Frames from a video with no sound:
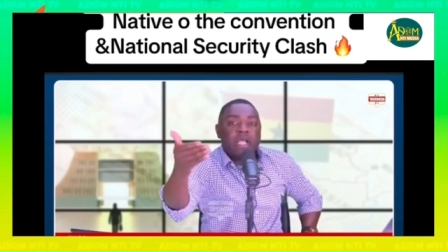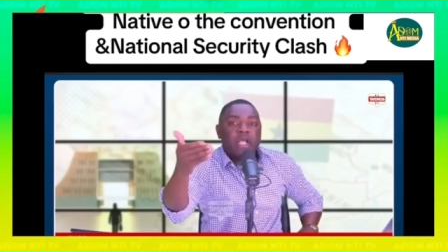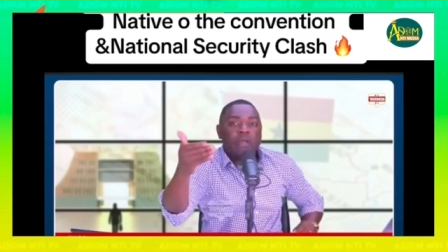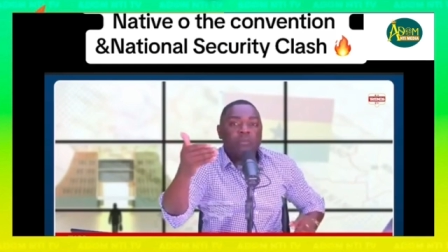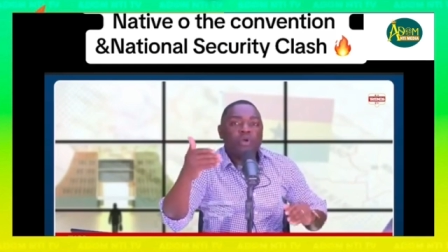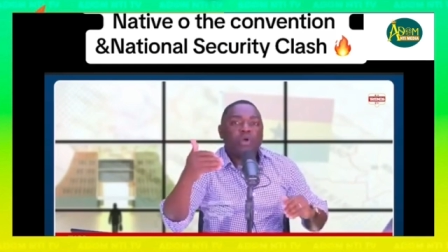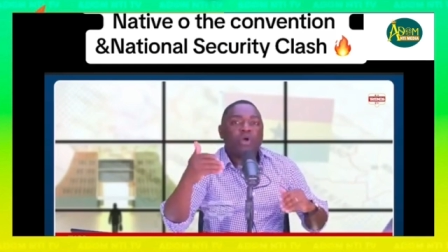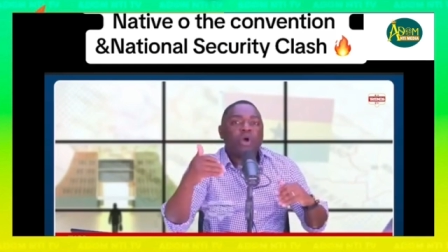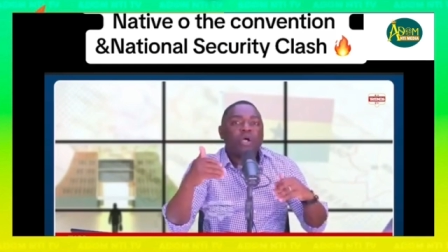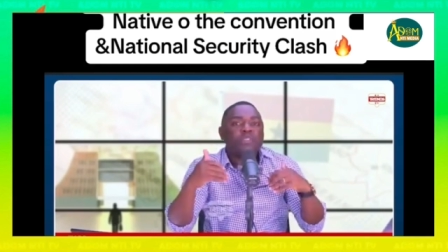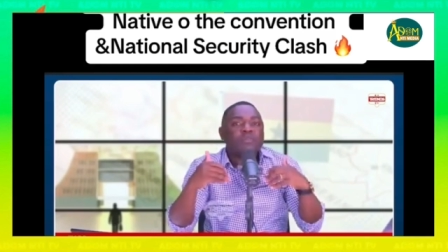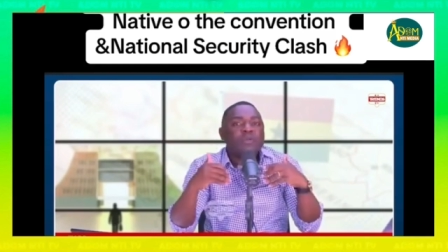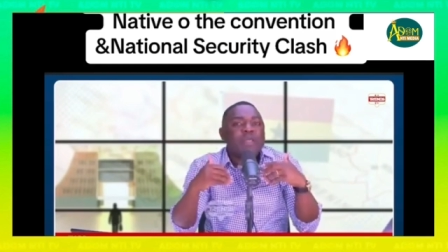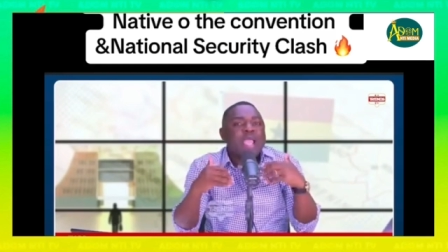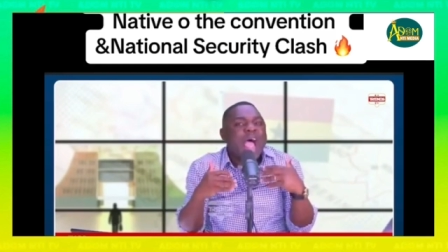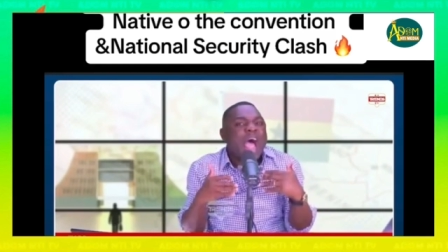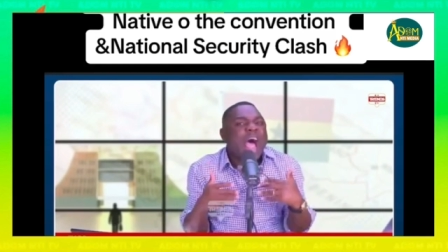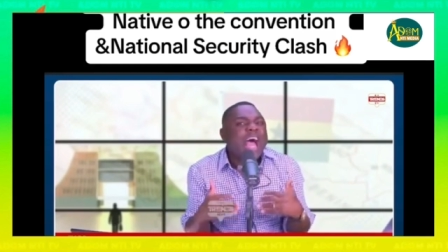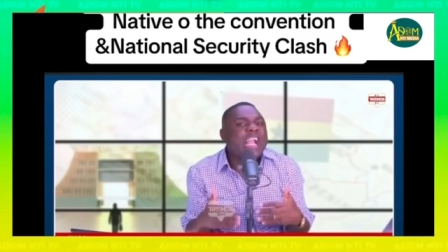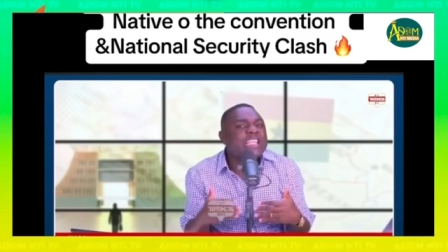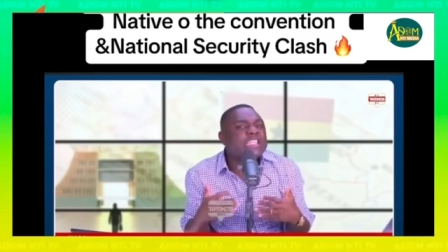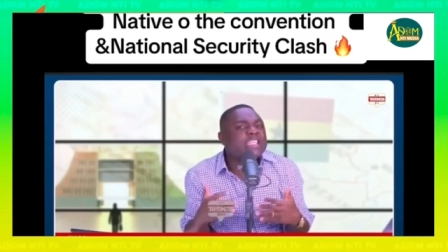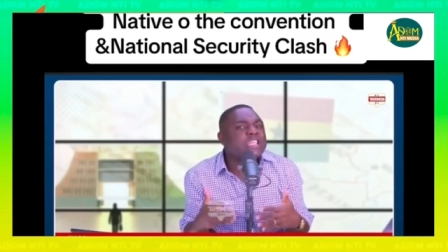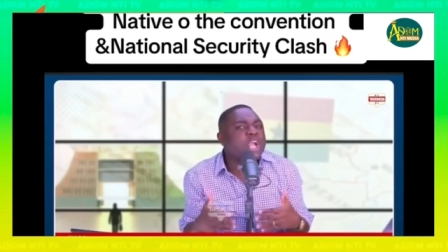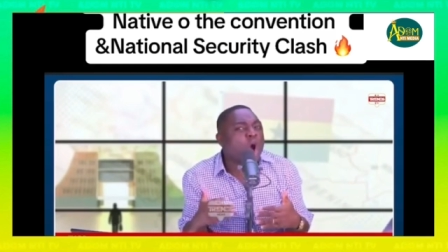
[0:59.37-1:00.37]
because we
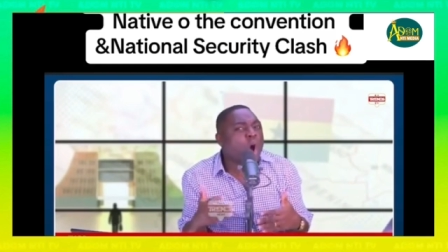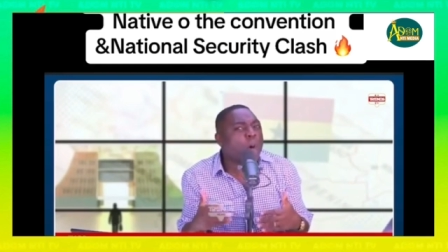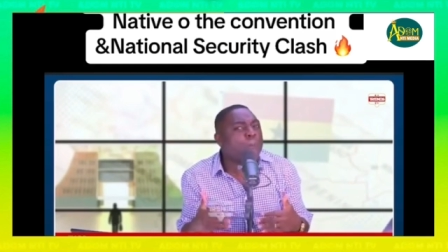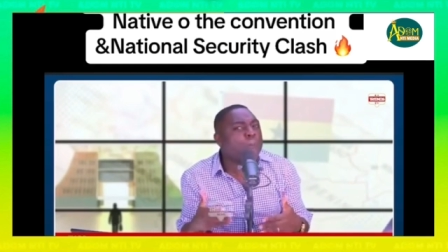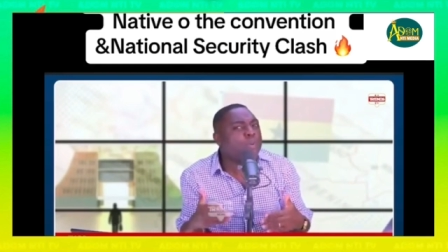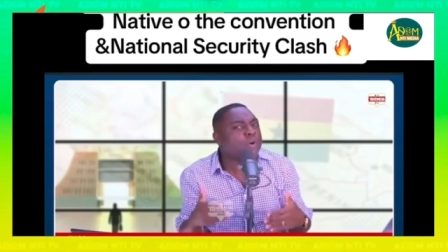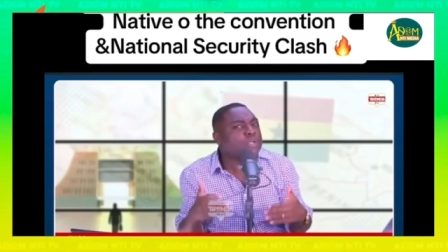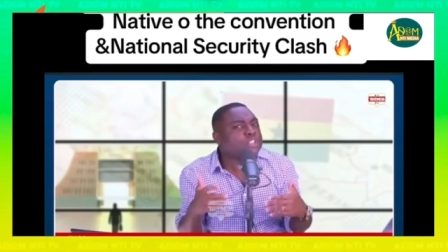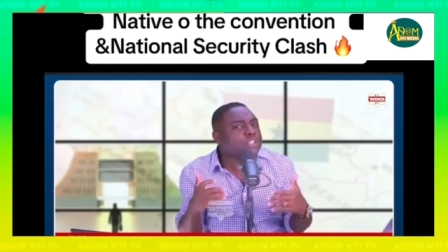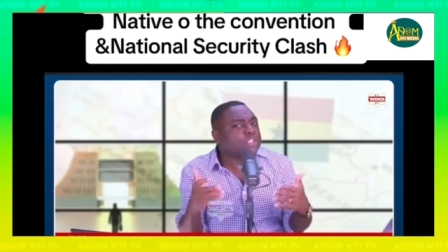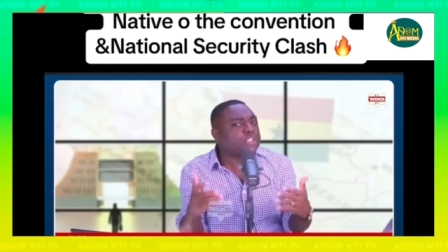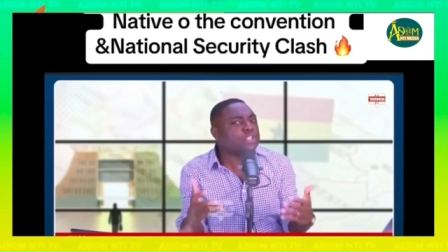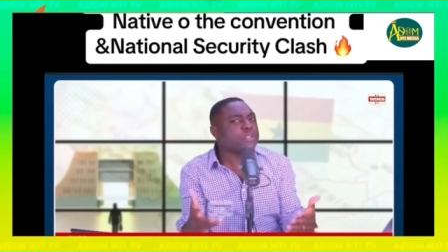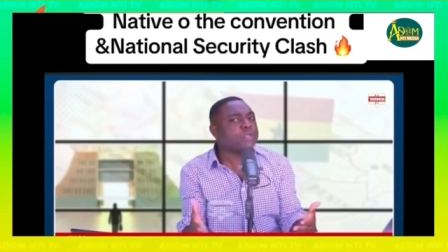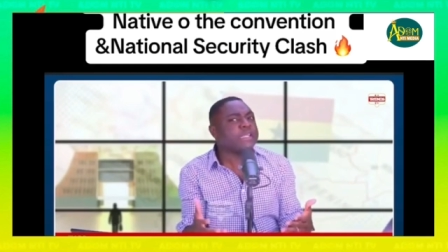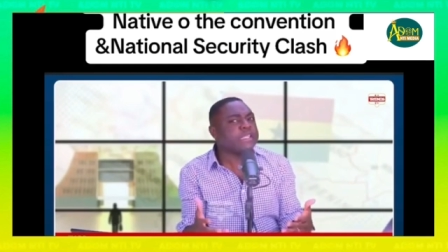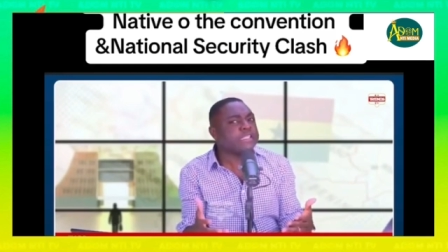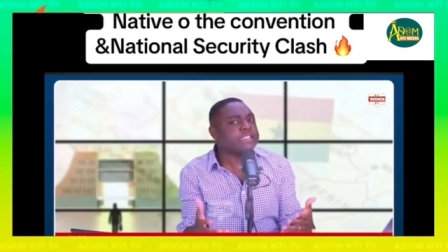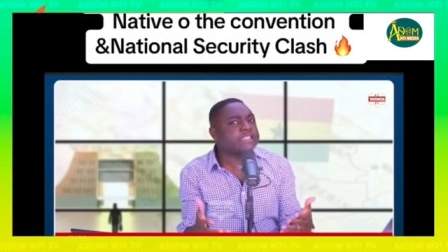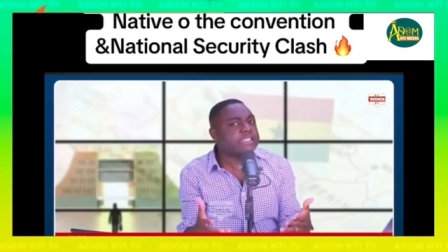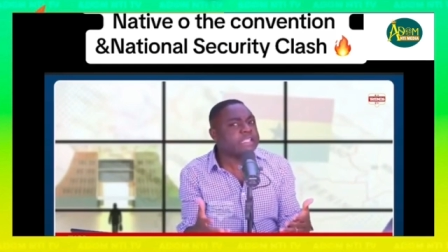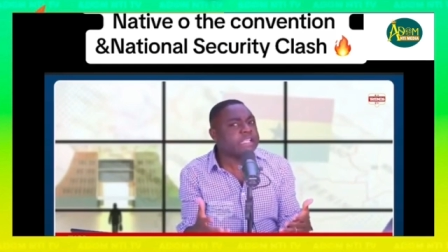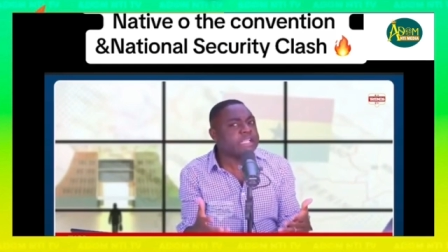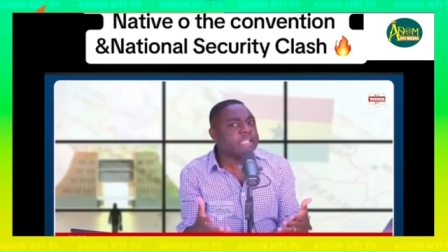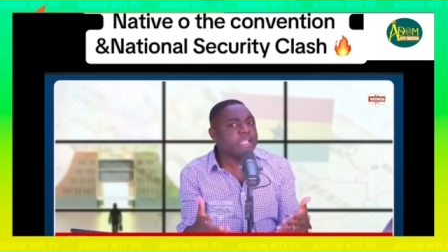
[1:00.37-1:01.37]
had the
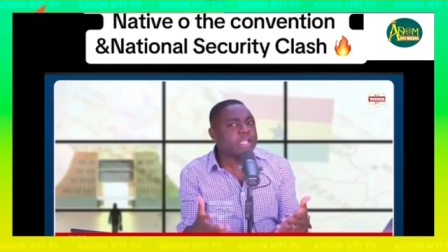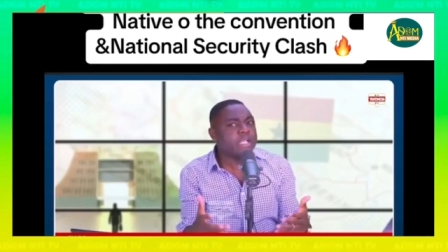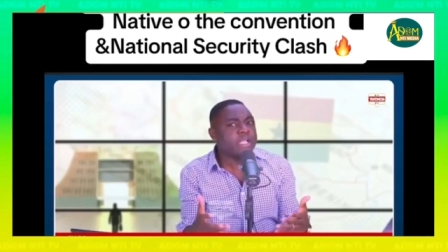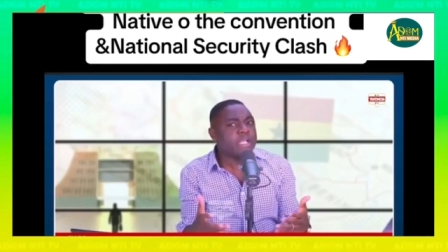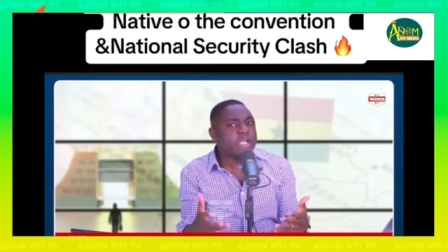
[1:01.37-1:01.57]
opportunity